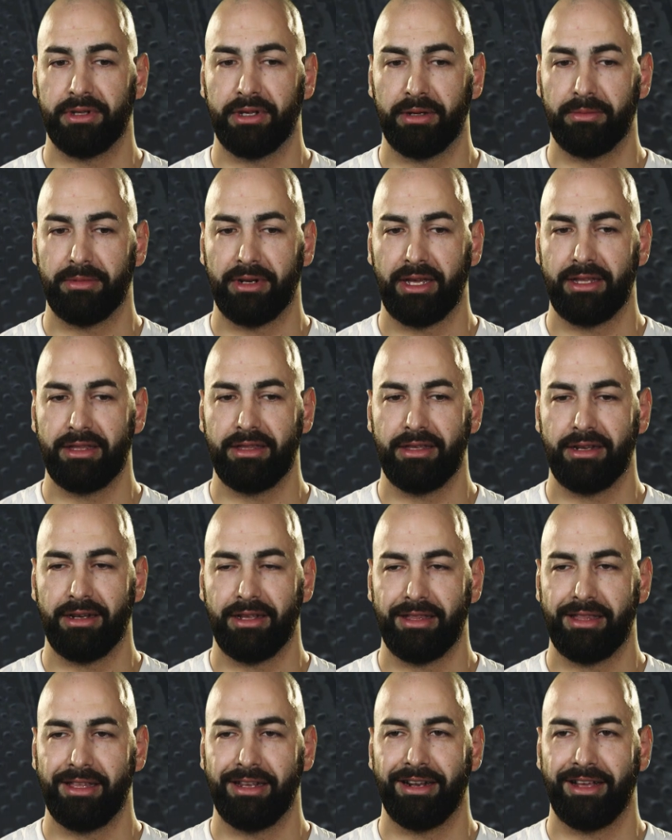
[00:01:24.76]
game,
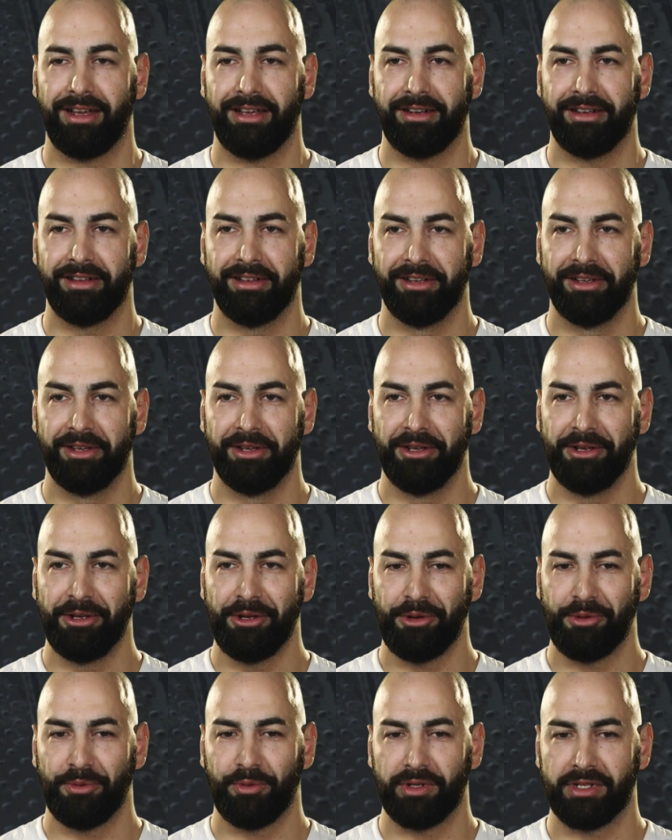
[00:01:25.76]
1999,
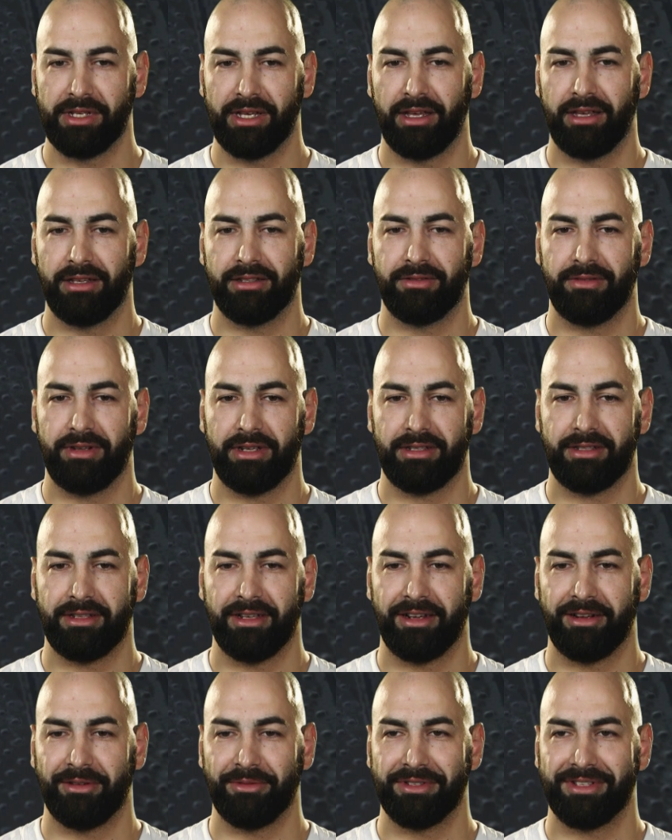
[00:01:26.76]
was against Resta.
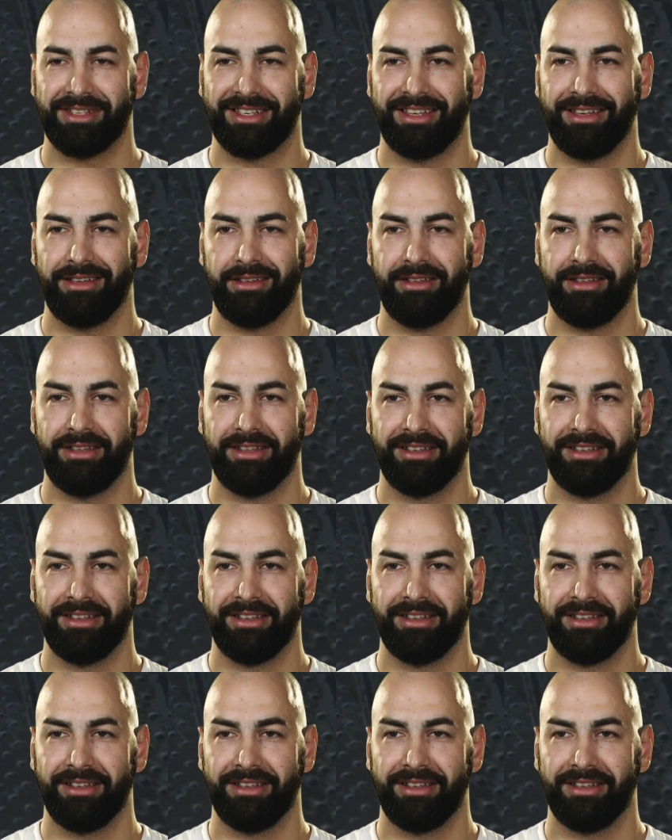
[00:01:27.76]
I was kid.